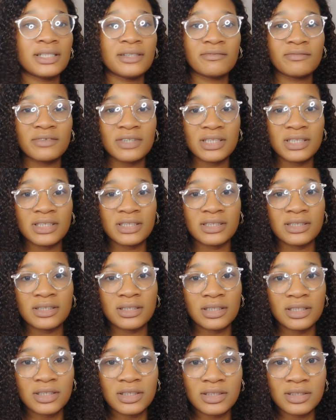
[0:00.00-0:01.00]
If
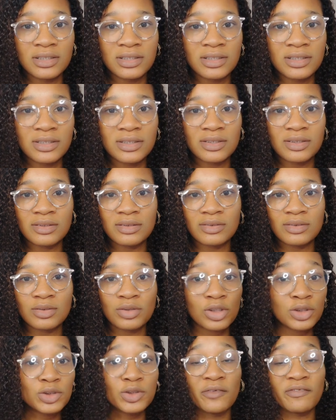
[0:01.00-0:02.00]
this is
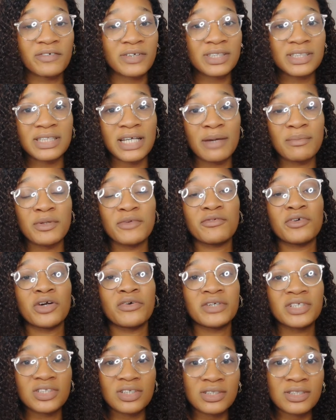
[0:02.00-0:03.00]
not your first time, if you're
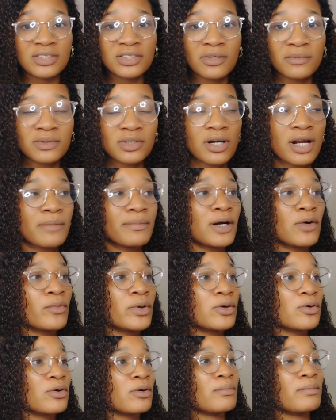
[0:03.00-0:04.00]
a returning subscriber,
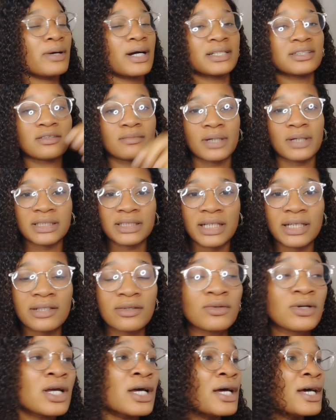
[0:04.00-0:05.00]
welcome back to my
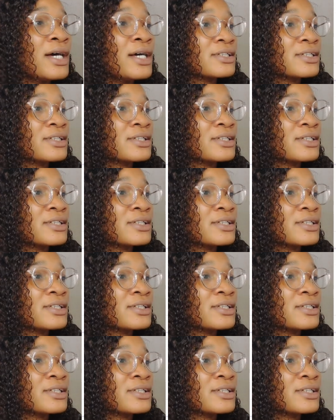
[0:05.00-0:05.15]
channel.